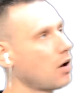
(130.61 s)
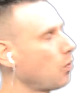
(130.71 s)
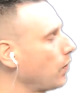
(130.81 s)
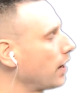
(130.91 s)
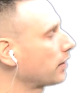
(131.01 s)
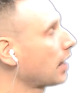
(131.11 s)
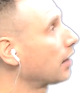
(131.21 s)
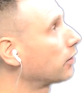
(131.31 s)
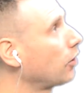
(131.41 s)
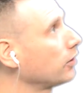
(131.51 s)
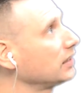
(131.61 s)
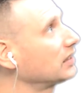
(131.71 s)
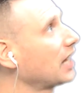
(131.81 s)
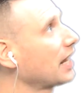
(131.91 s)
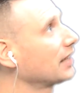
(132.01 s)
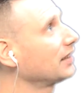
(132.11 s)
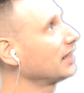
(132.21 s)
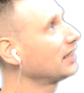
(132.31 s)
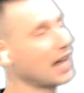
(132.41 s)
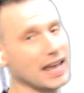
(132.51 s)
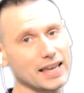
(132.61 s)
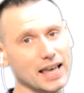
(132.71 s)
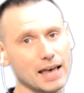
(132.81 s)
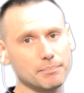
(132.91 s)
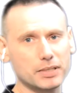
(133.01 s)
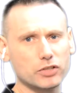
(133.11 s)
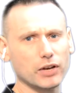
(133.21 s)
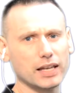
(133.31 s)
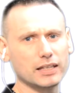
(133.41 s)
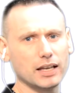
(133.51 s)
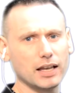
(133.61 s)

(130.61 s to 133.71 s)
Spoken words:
with a 30-second delay in between